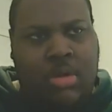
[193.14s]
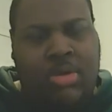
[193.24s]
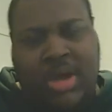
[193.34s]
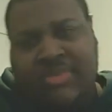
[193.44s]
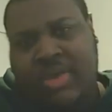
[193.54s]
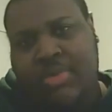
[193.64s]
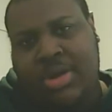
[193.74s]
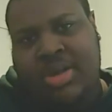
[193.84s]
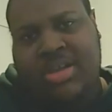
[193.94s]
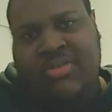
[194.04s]
Okay, if they
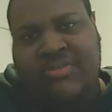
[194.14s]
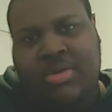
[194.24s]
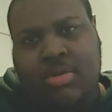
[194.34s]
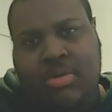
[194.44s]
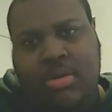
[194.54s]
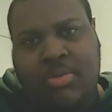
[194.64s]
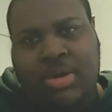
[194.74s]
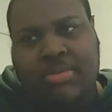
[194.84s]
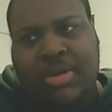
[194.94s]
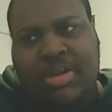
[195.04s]
would have kicked the field goal, it
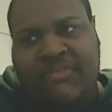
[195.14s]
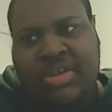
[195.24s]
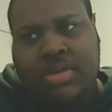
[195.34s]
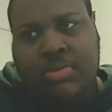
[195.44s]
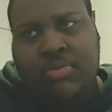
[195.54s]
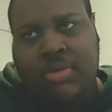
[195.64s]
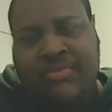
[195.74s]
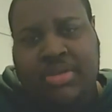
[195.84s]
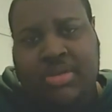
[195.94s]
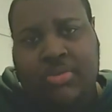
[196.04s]
would have been a
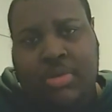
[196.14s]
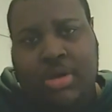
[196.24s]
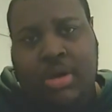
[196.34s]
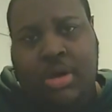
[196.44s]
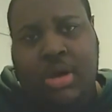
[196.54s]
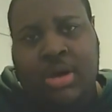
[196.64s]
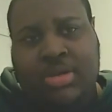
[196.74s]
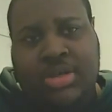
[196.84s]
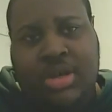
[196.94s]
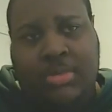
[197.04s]
51-yard
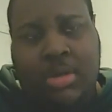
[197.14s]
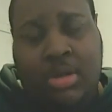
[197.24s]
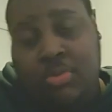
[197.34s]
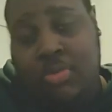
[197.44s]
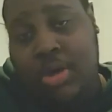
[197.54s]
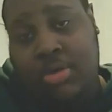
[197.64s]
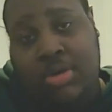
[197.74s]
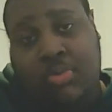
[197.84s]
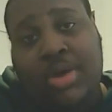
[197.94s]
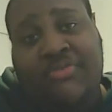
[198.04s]
attempt. Well,
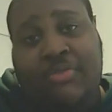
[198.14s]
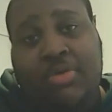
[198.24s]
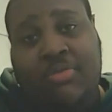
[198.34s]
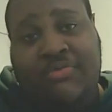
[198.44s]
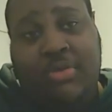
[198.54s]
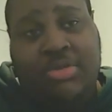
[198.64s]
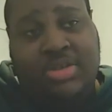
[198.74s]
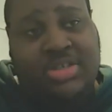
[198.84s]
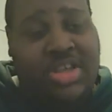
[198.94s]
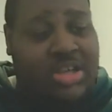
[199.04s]
you went for it on 4th
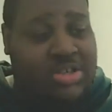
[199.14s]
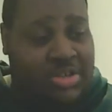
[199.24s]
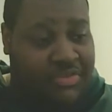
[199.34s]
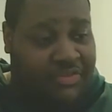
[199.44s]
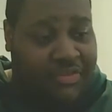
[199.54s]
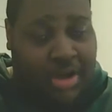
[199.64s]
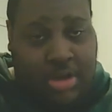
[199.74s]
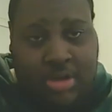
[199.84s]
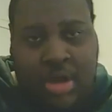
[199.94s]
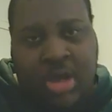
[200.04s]
and 6, you
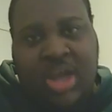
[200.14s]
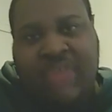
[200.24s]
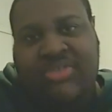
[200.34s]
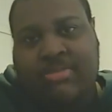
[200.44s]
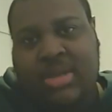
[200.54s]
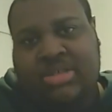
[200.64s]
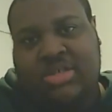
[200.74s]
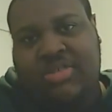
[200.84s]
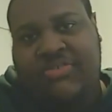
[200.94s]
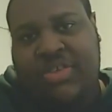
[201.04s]
fucked. If he
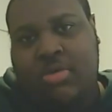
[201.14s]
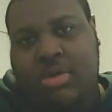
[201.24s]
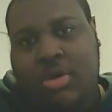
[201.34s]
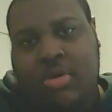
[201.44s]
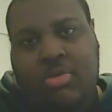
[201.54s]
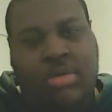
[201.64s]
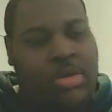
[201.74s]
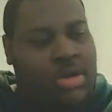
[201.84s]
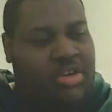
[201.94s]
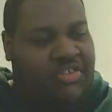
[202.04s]
misses the field goal,
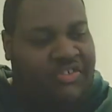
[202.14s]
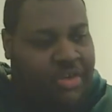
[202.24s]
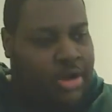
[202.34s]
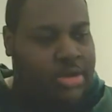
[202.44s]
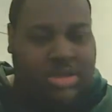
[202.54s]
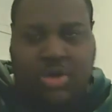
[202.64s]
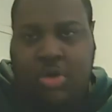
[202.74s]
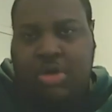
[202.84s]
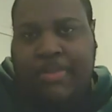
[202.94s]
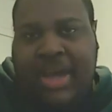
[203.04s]
you're fucked.
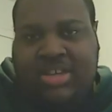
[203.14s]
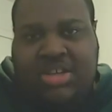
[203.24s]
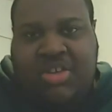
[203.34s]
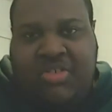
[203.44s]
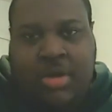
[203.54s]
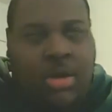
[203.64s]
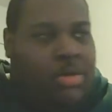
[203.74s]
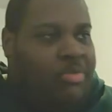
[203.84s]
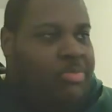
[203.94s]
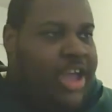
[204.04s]
So you basically
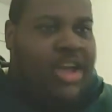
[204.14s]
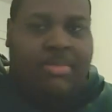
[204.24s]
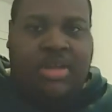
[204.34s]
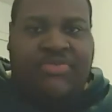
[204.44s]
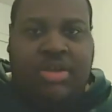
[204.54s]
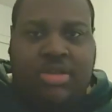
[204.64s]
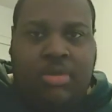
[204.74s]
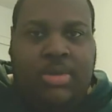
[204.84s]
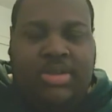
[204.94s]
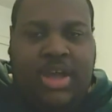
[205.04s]
damned if you
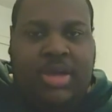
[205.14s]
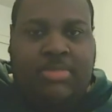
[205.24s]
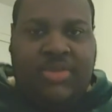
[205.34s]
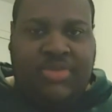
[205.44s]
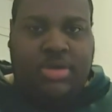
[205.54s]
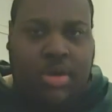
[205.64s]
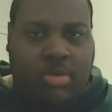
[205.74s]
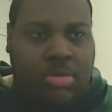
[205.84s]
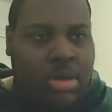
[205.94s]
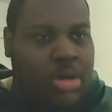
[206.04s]
do and damned if you
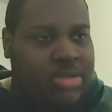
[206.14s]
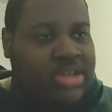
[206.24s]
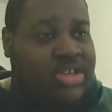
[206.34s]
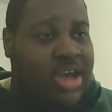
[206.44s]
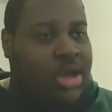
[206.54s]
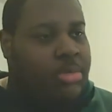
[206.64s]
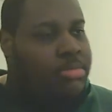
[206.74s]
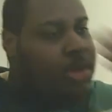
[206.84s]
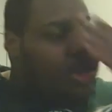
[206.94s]
don't. This game, man,